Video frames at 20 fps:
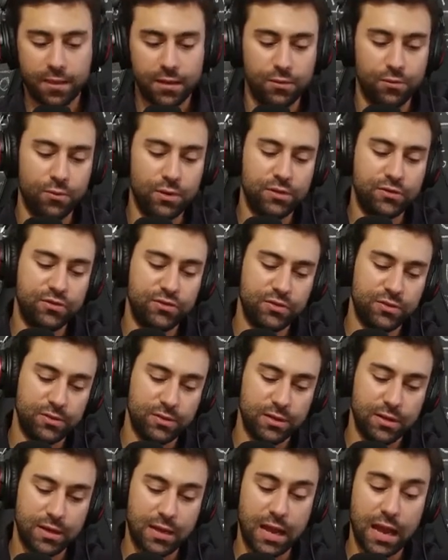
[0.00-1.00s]
which
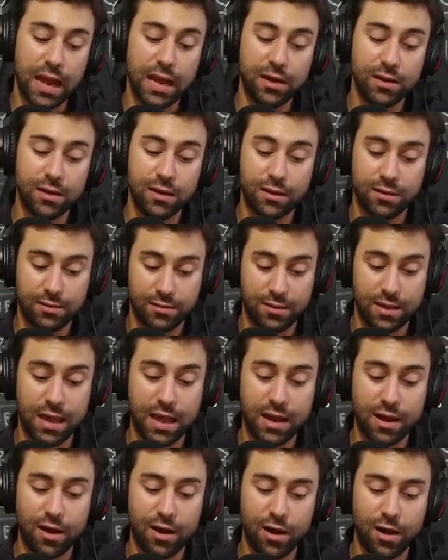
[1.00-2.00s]
can
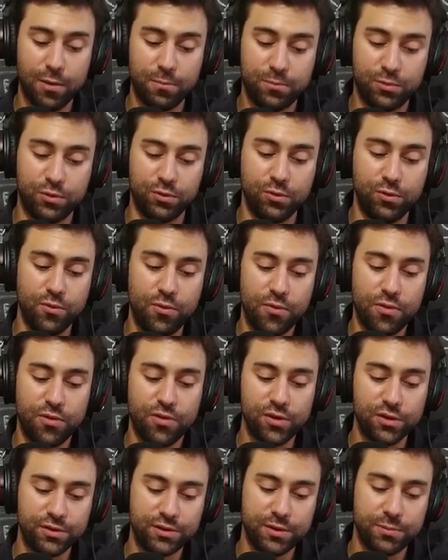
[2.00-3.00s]
get up to
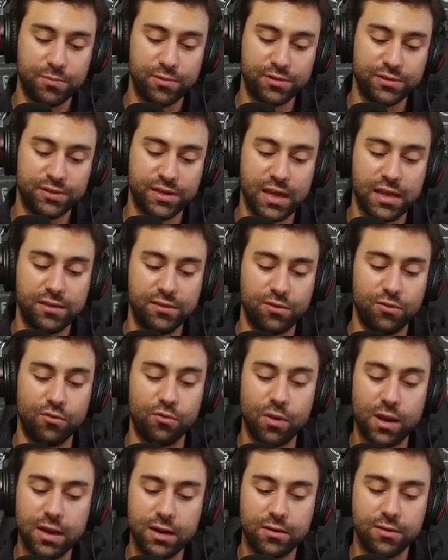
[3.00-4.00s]
30%
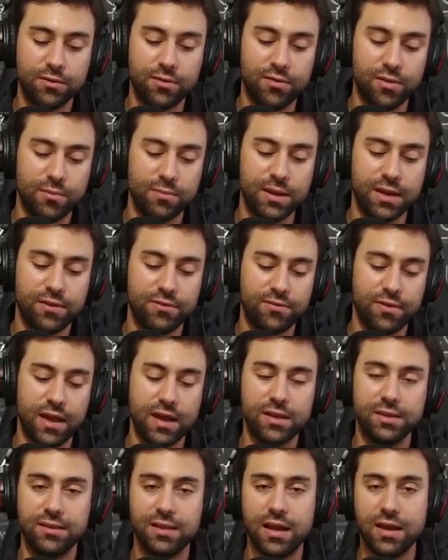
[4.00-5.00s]
greater thermic
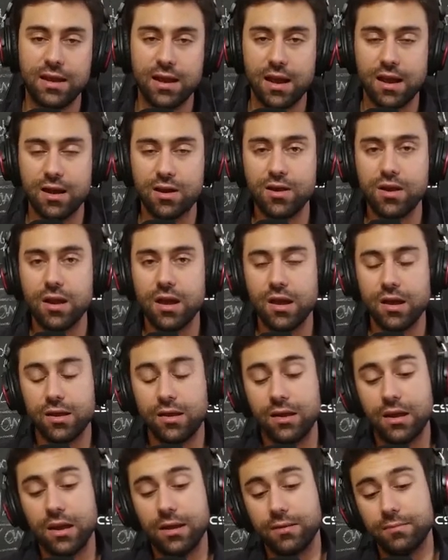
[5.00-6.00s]
effect than
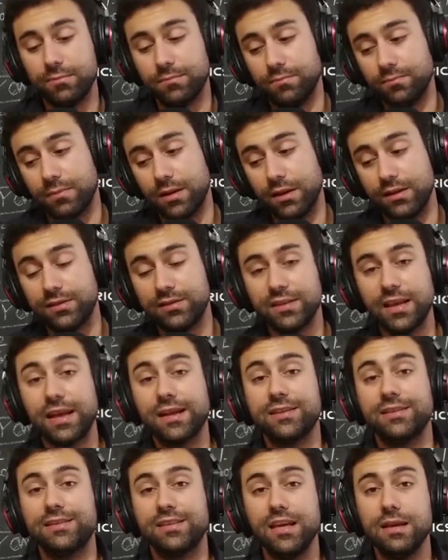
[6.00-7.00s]
a
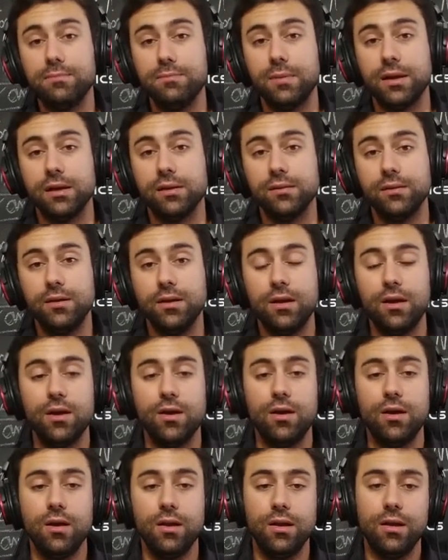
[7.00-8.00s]
exact same meal
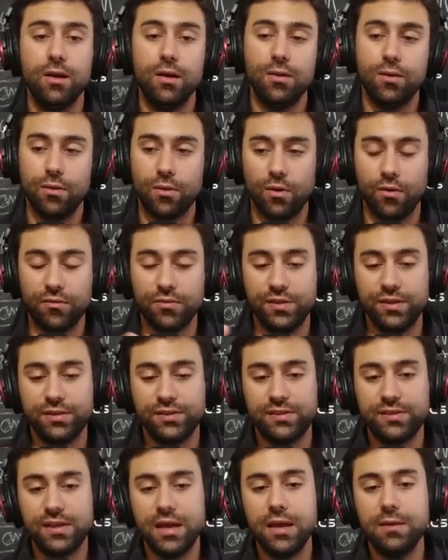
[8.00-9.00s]
of the
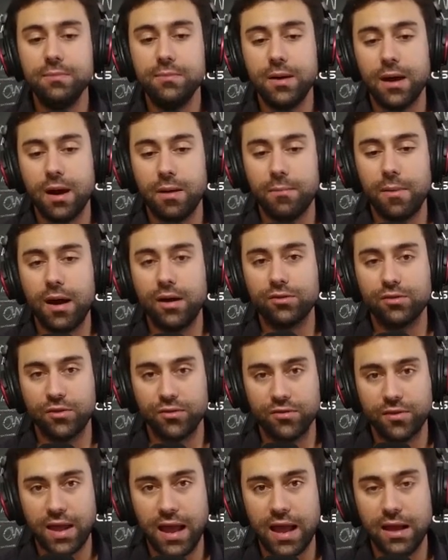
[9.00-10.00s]
same amount
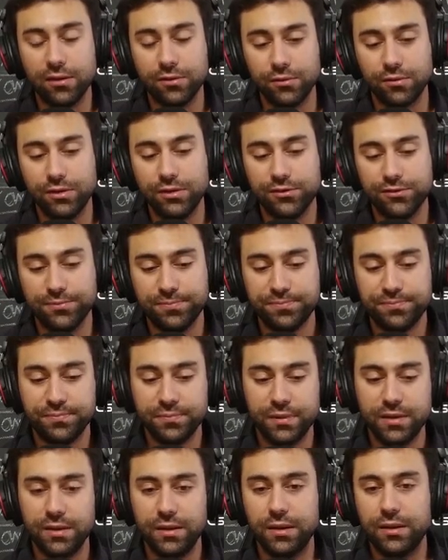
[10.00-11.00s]
of calories,
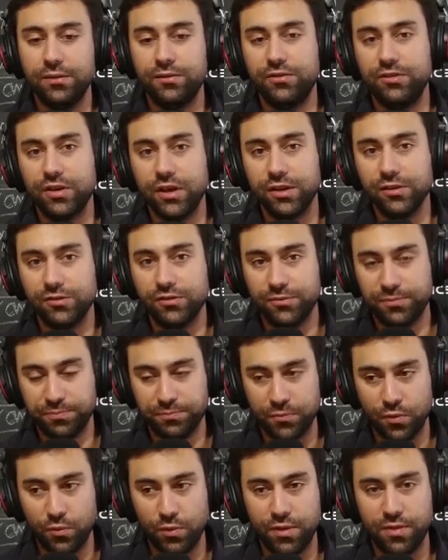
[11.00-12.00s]
just
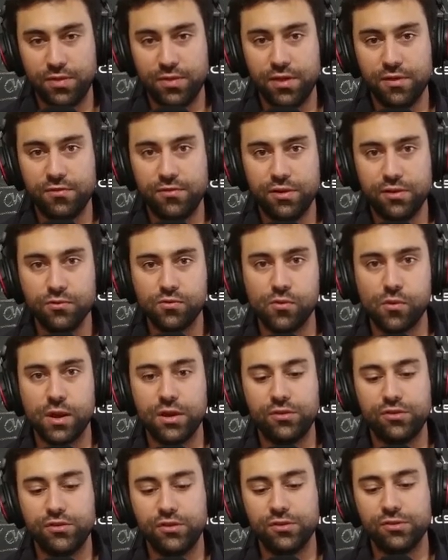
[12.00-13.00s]
with different
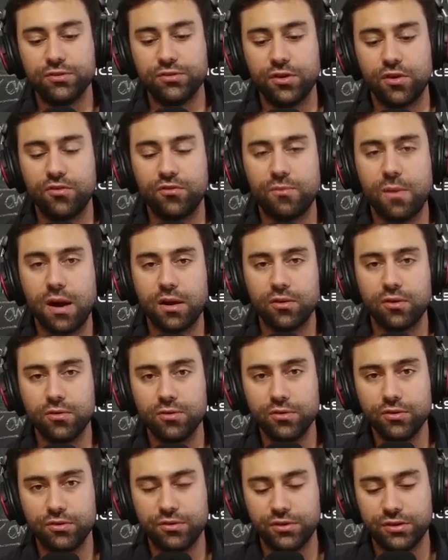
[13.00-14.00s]
ratios of
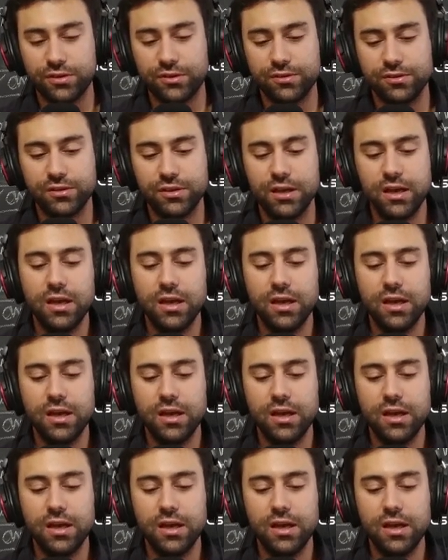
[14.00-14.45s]
macronutrients.